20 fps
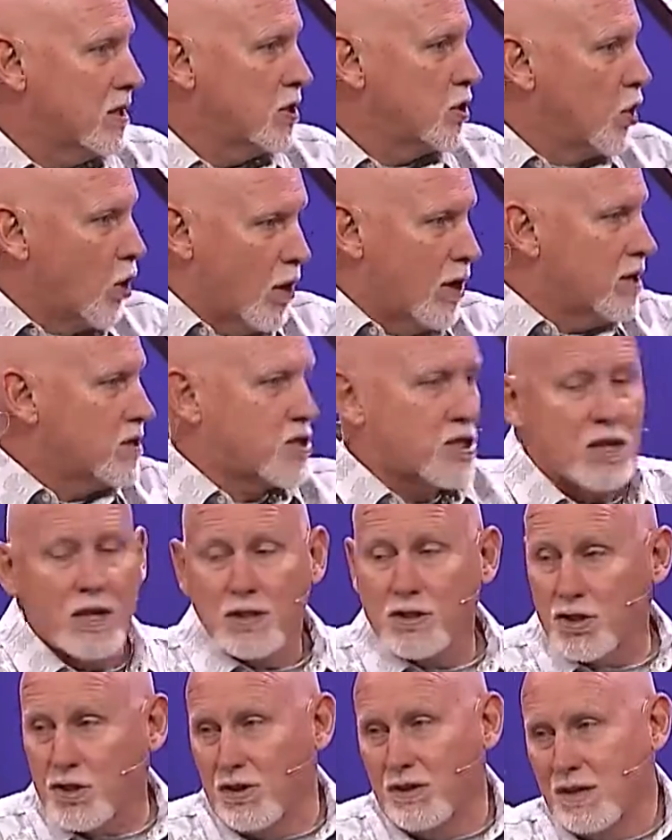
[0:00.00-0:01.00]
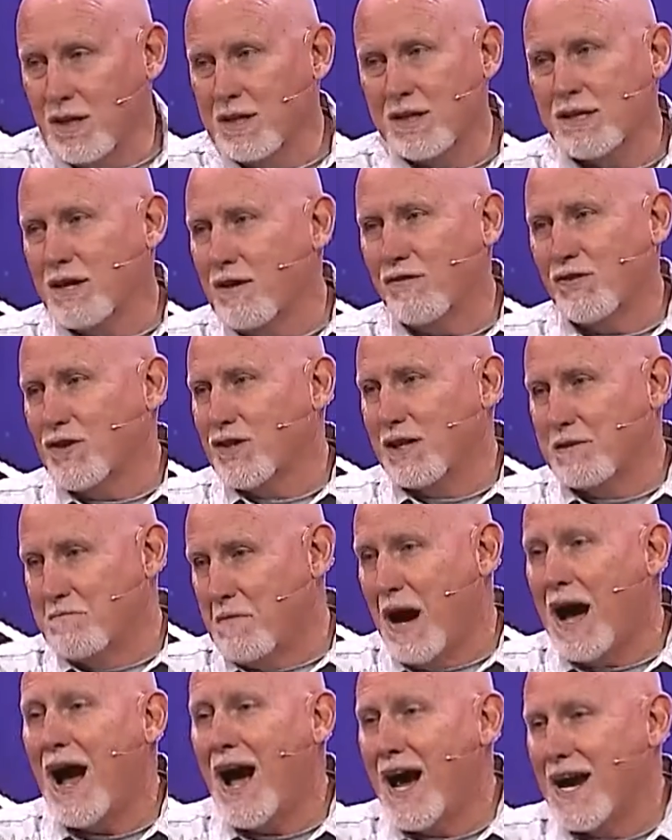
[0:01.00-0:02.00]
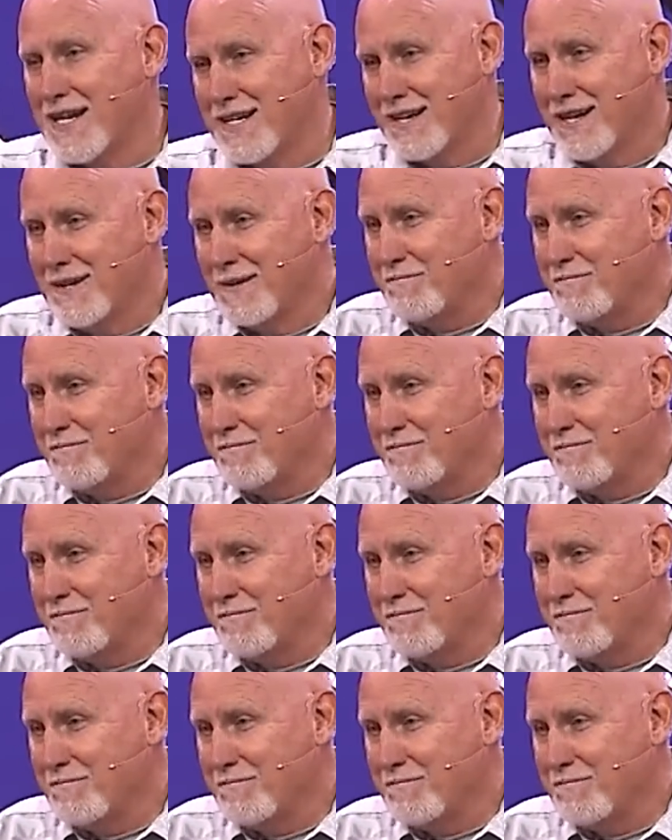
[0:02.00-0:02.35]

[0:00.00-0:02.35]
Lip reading: yours certainly different than mine,